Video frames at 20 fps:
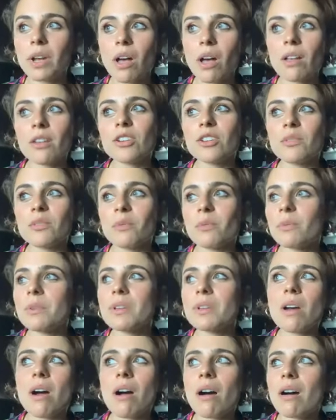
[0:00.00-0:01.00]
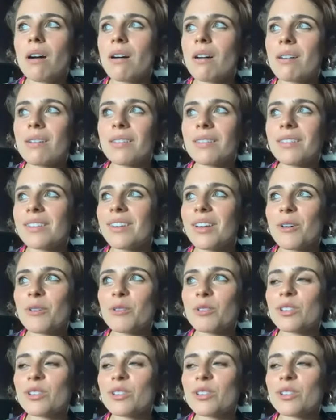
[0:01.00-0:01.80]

We all, you know,